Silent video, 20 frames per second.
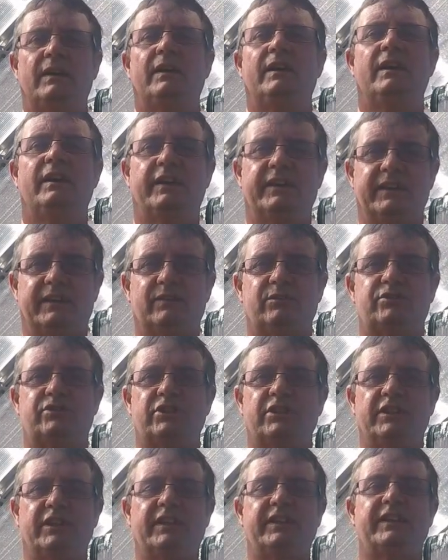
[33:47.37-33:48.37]
and I'll
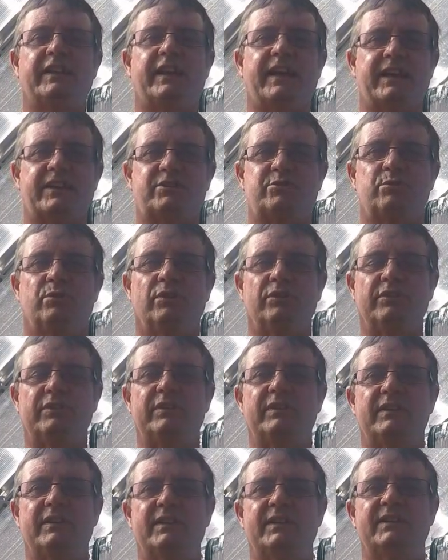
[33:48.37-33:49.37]
see you in the next one.
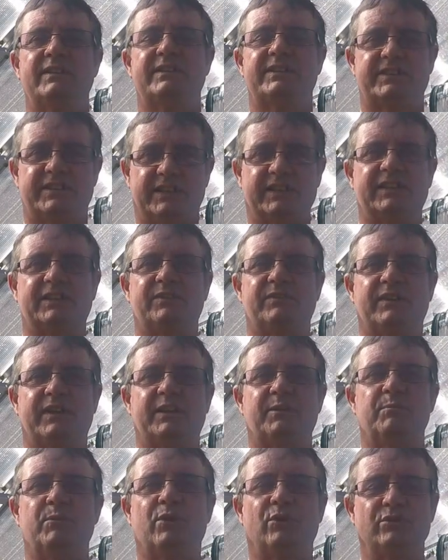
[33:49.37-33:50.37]
Thank you
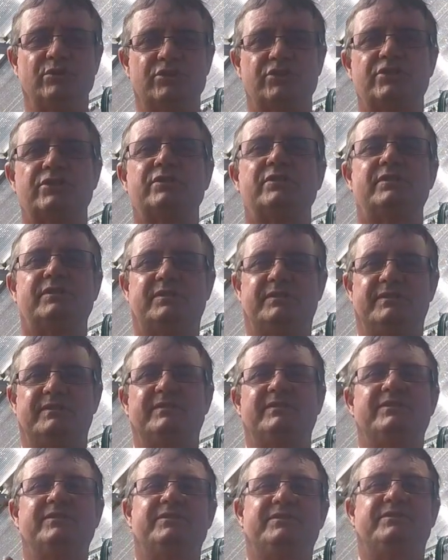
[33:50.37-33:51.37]
very much.
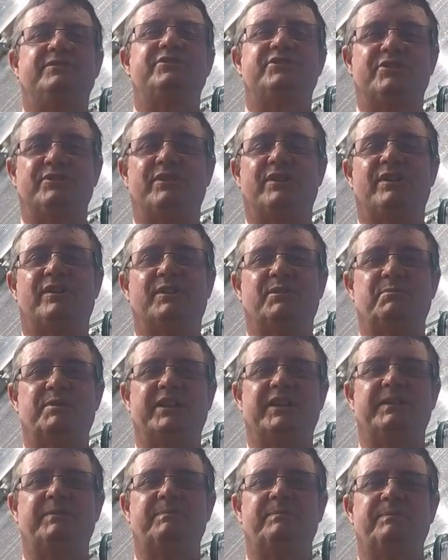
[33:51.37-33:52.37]
Ta-ra a
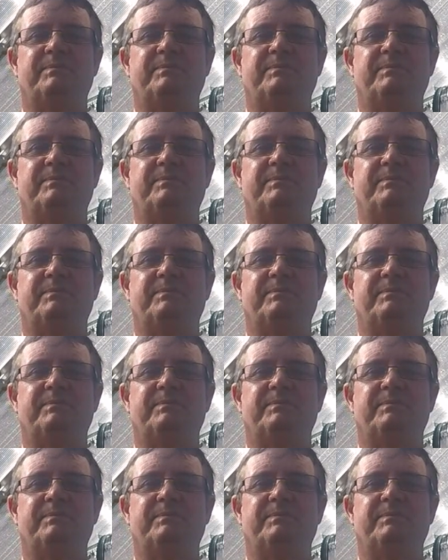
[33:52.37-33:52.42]
bit.